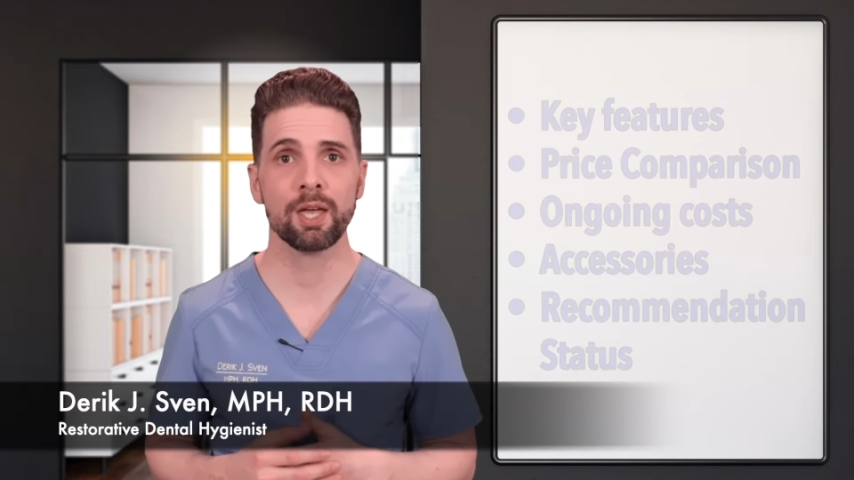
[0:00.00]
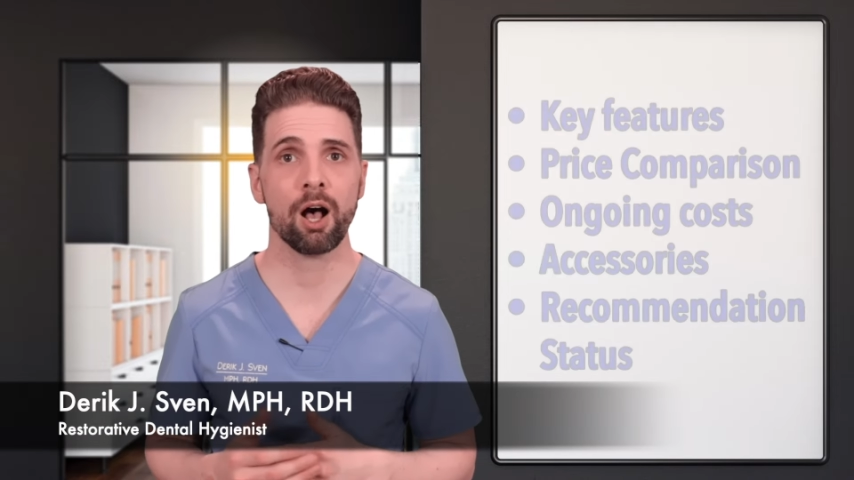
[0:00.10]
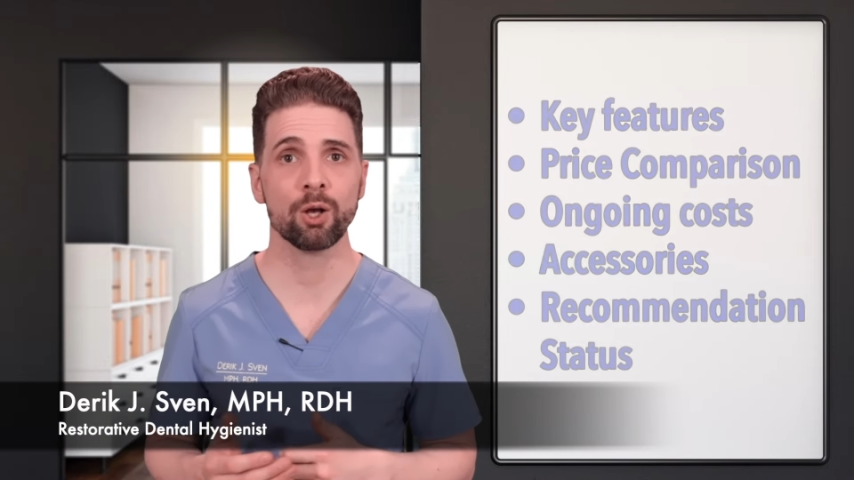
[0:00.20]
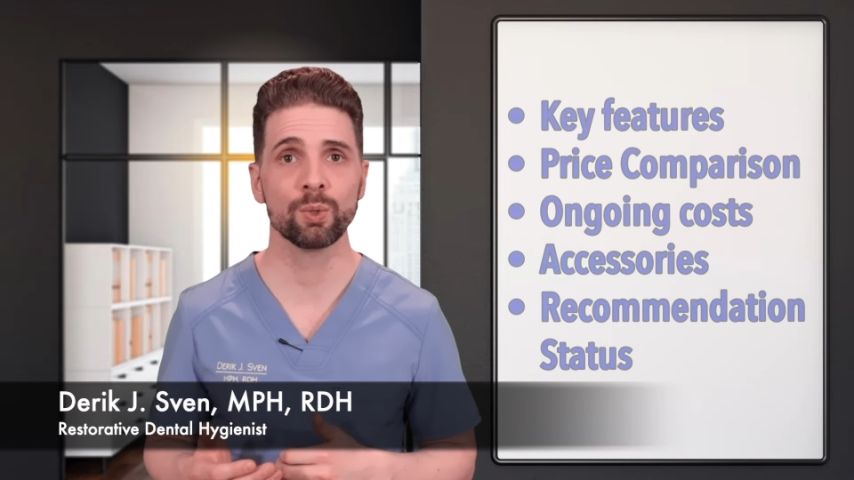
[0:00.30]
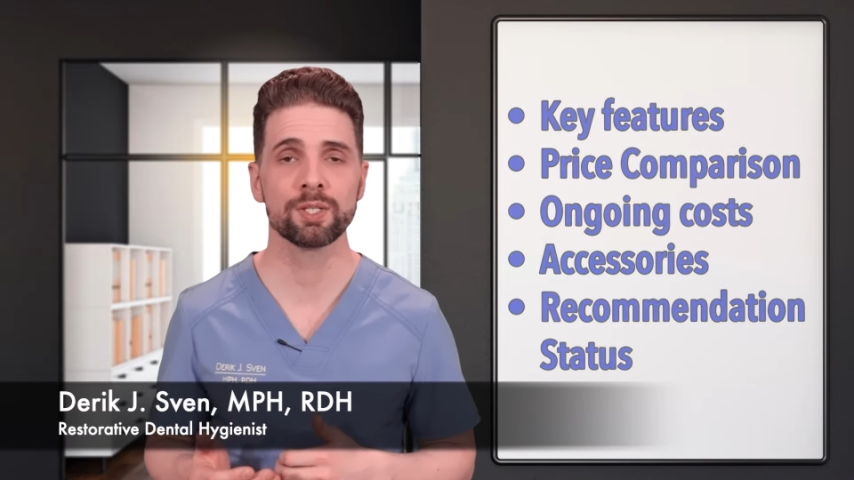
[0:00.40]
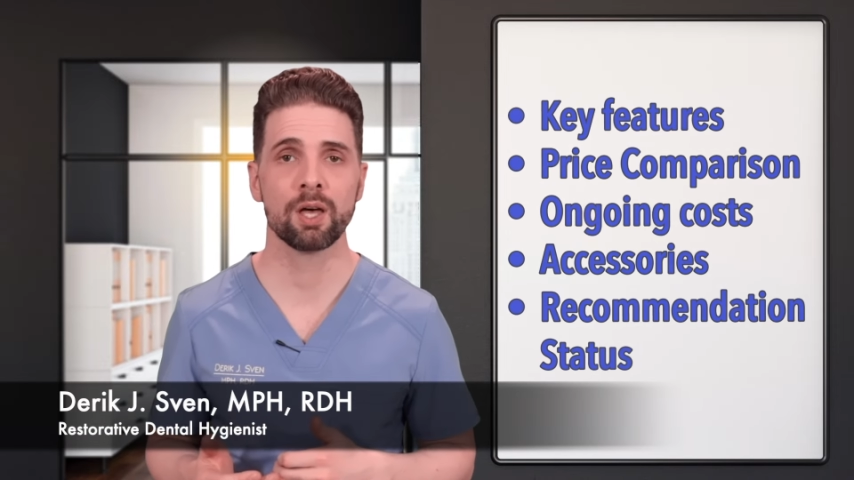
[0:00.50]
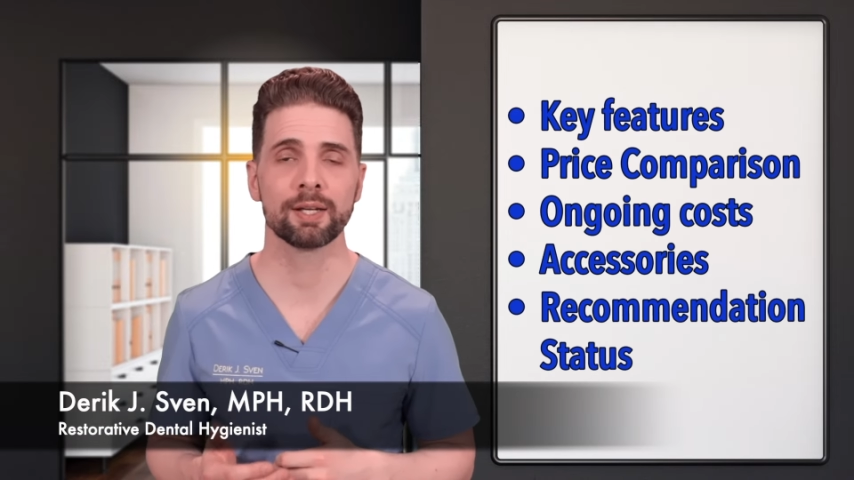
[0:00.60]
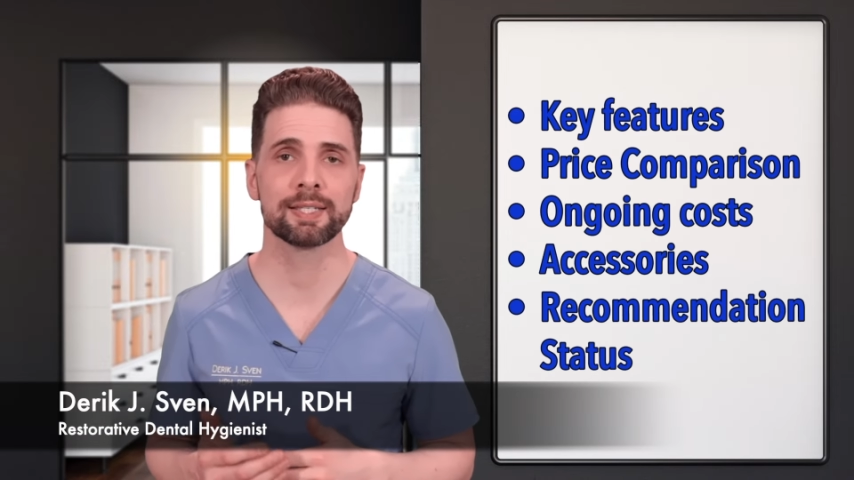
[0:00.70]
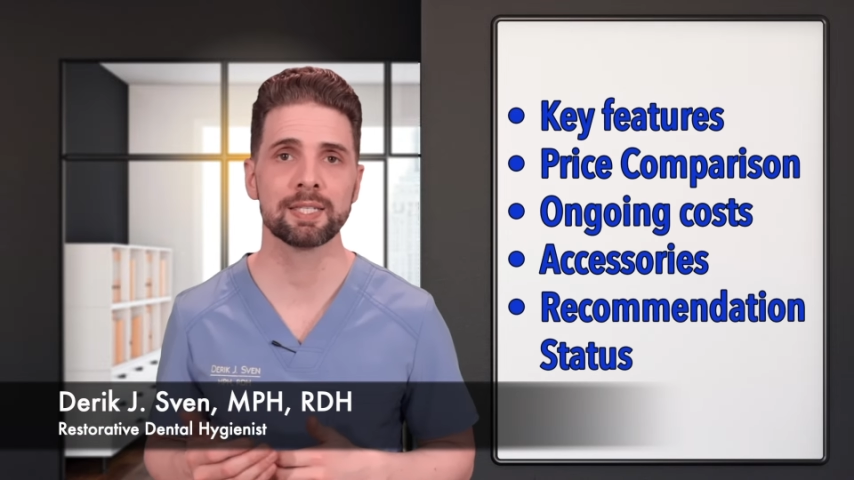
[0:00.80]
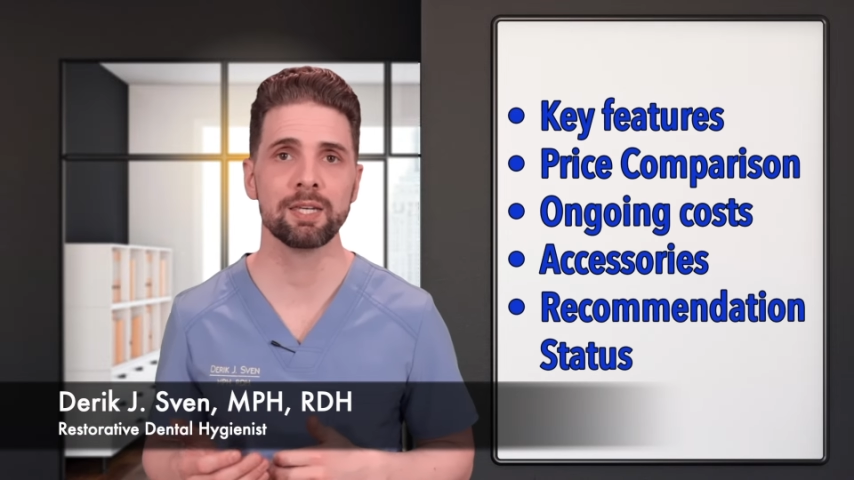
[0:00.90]

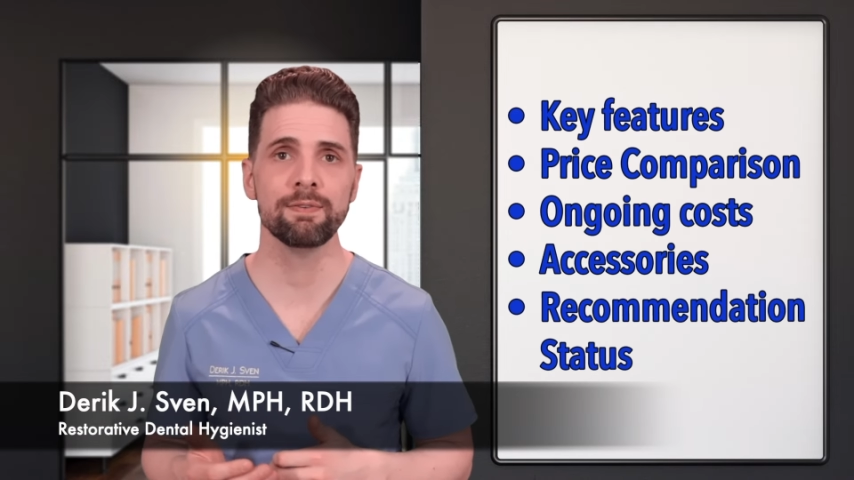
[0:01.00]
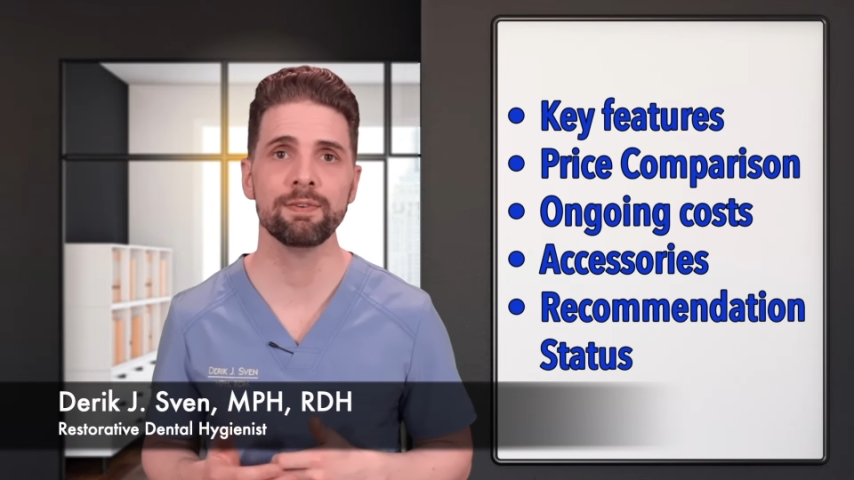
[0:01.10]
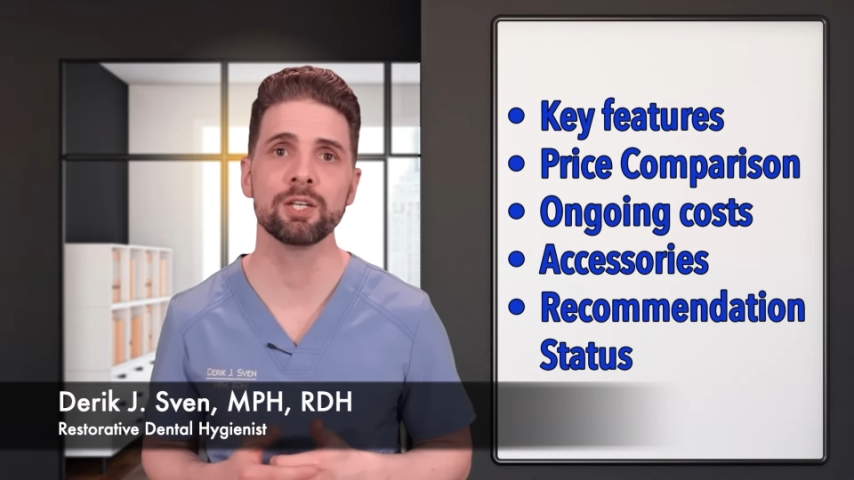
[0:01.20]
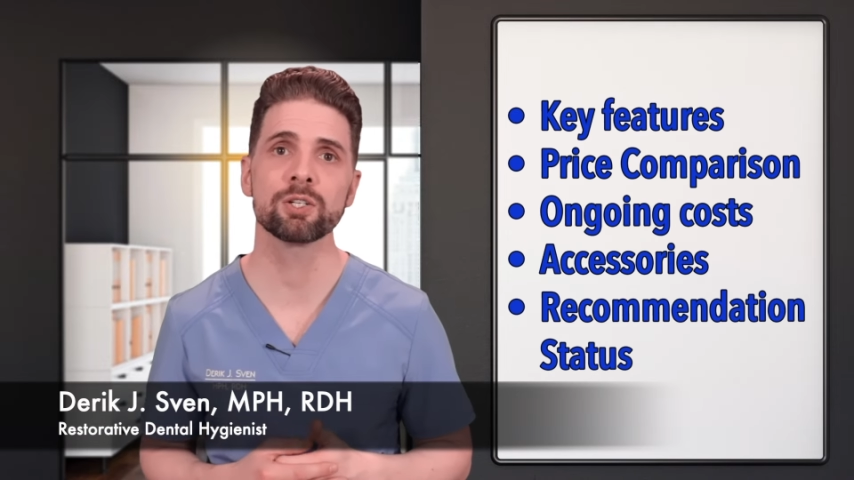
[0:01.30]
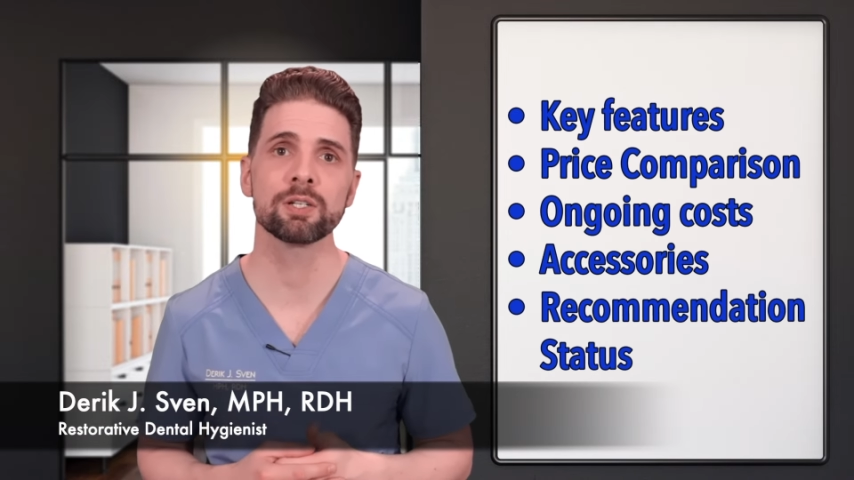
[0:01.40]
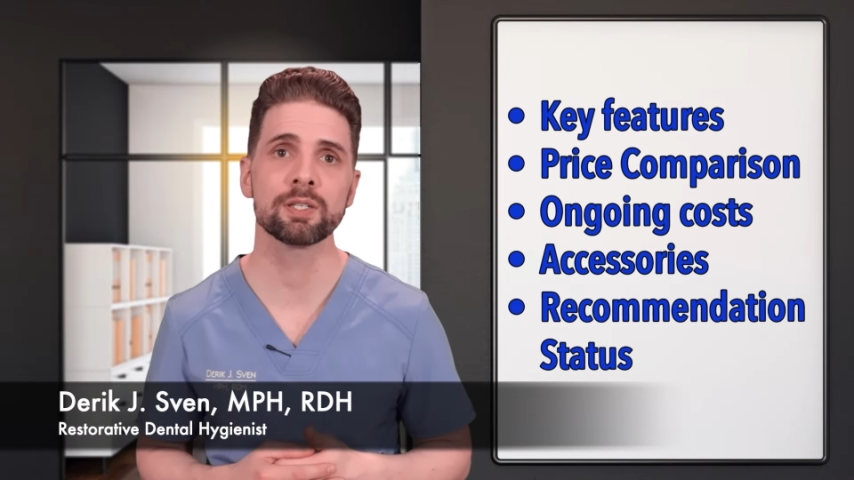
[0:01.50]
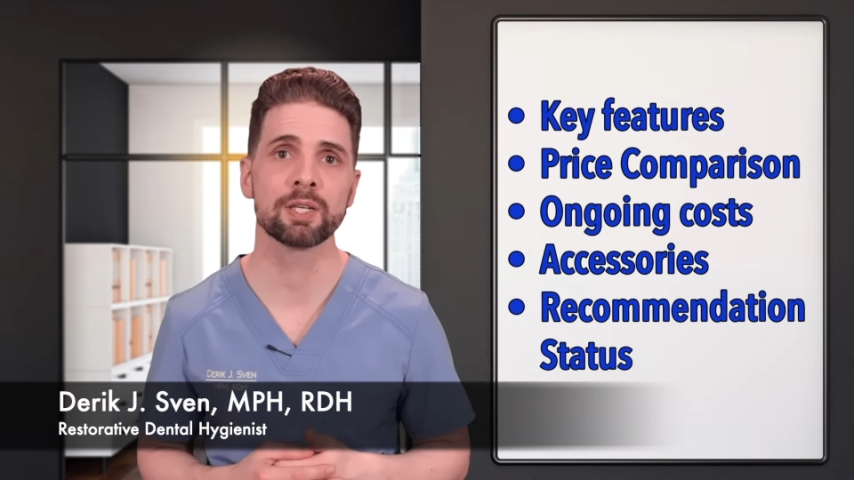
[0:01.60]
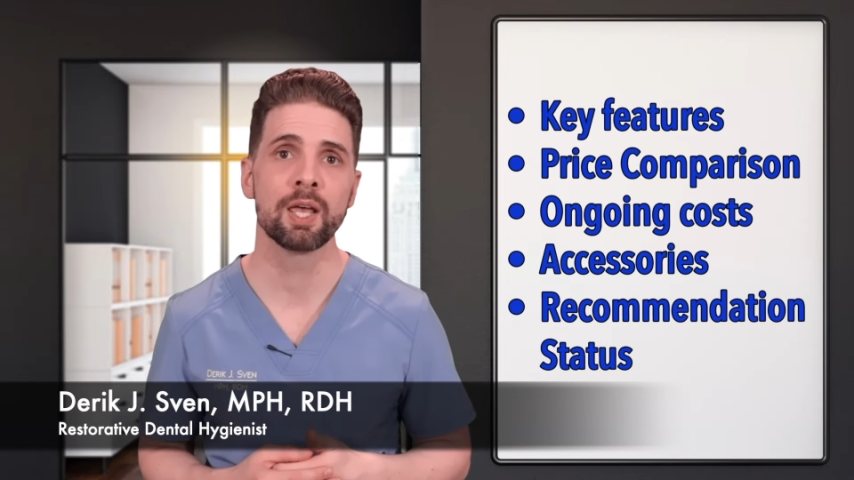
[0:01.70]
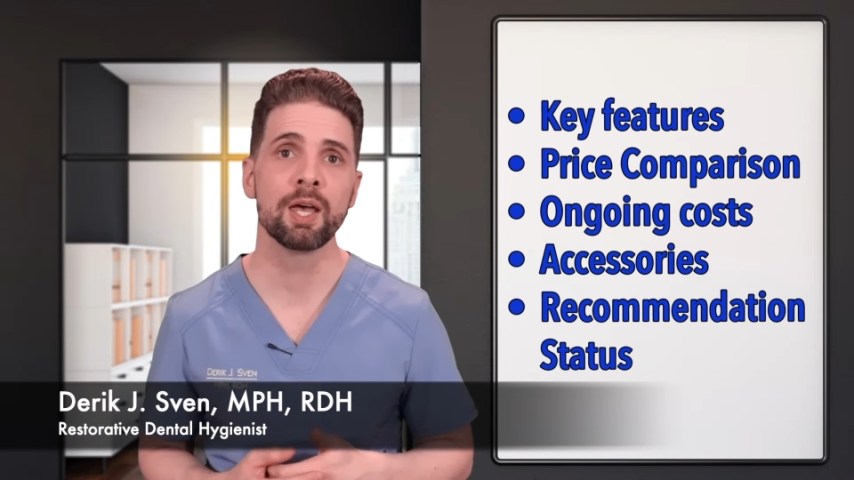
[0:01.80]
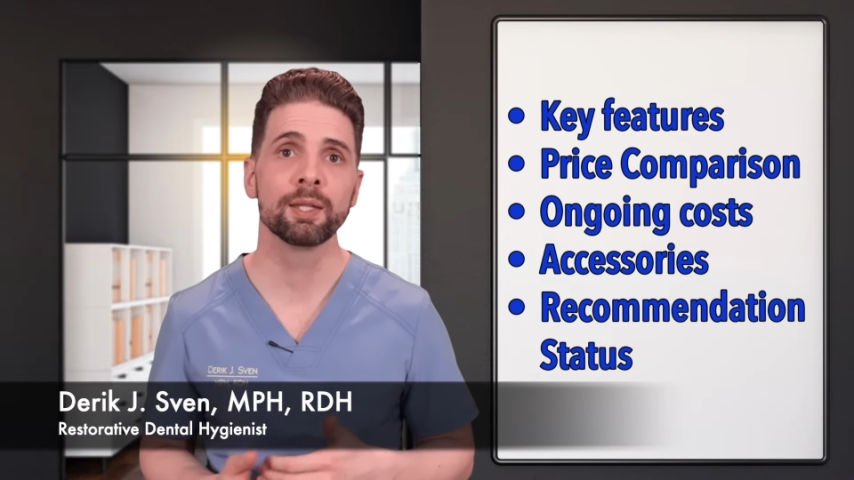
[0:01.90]
AquaSonic's key features,